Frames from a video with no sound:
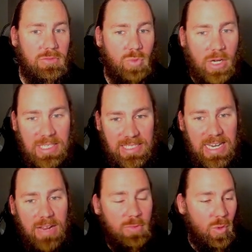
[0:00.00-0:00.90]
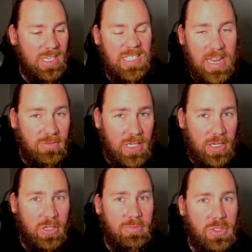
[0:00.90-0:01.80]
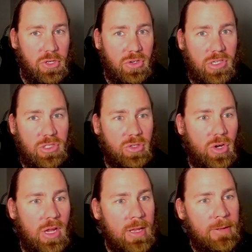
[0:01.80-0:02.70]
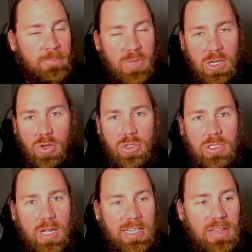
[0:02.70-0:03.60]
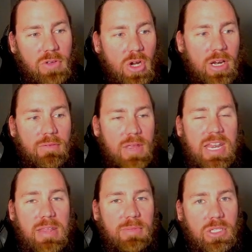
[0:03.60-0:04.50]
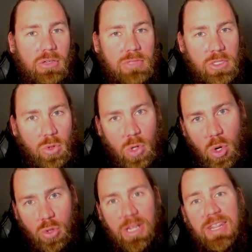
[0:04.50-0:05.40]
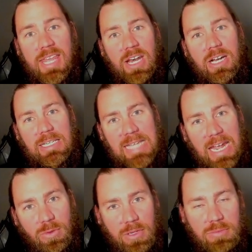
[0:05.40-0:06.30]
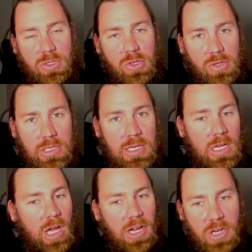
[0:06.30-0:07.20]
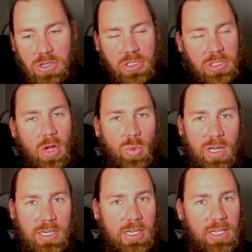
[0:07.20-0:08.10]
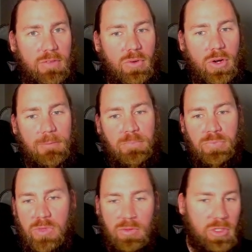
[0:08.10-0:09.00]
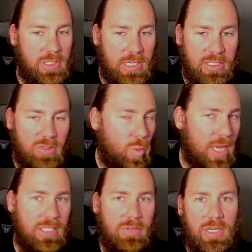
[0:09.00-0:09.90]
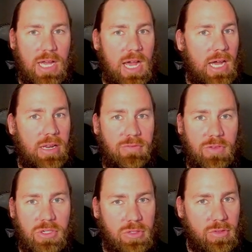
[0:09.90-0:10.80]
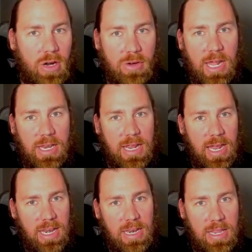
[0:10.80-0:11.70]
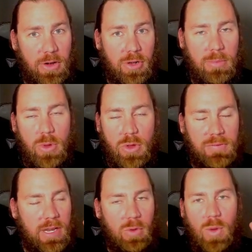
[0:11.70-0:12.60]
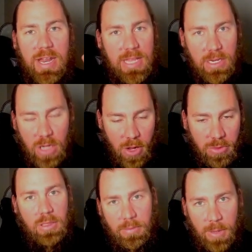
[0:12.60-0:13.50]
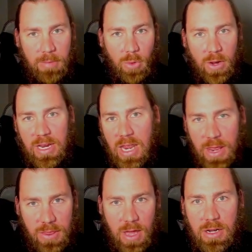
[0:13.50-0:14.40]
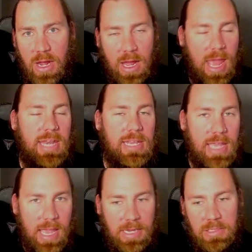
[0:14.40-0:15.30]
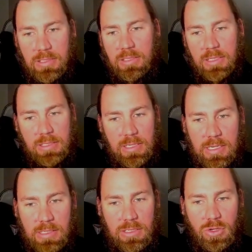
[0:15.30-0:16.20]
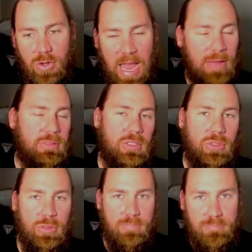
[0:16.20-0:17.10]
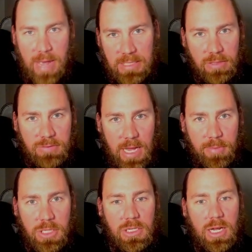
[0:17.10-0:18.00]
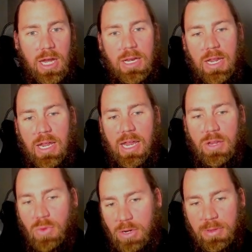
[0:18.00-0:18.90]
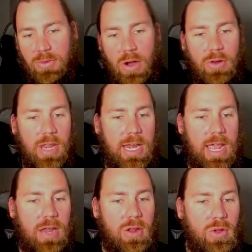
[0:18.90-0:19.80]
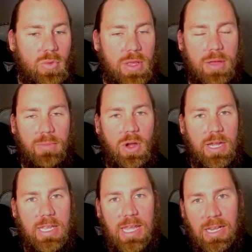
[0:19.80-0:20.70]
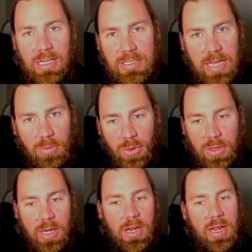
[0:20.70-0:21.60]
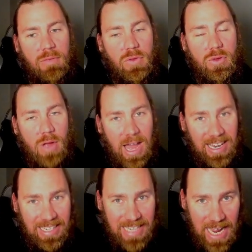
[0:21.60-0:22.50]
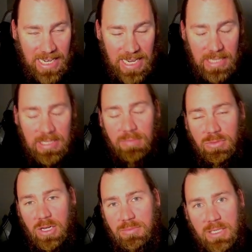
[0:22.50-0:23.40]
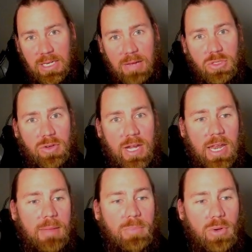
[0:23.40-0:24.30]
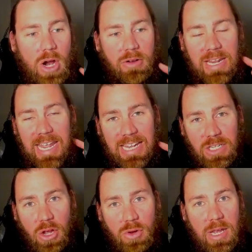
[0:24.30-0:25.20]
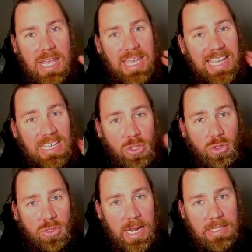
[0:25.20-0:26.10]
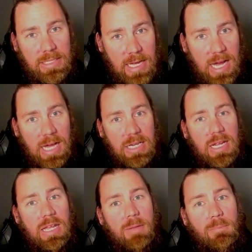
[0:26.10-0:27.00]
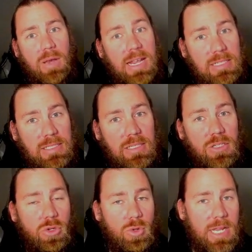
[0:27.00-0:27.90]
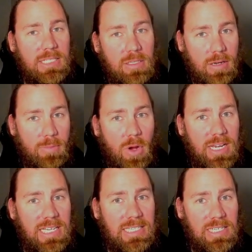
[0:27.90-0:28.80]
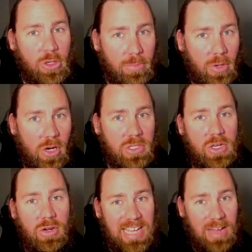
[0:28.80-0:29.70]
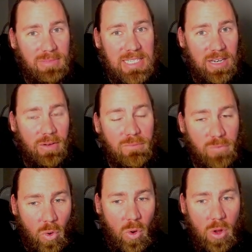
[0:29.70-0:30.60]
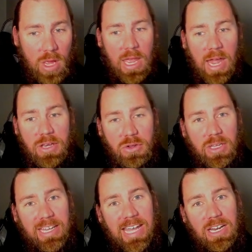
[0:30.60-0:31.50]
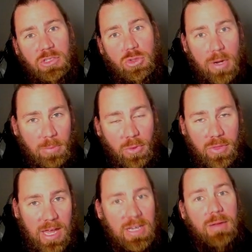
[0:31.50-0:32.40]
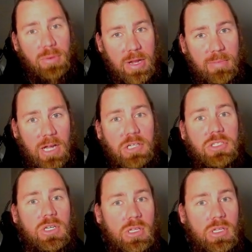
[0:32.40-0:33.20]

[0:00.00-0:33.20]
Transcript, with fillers: When I see them, once they've done an Obscurus or it looks like they've kind of hid themselves into a corner, then I attack with Obscurus. I don't just go willy-nilly for it, because it is a waste of a card if you just throw it out there and they're on the move and away they go. The big boy Thunder at the end, this is your absolute massive damage card, and you want to be throwing that out with Hermione, getting the double Thunder if you are lucky. Sometimes it comes around that Prior Encanto is your next card, plus you hit Hermione's skill proc, so it comes down to 4, and you can get a triple Thunder pretty much,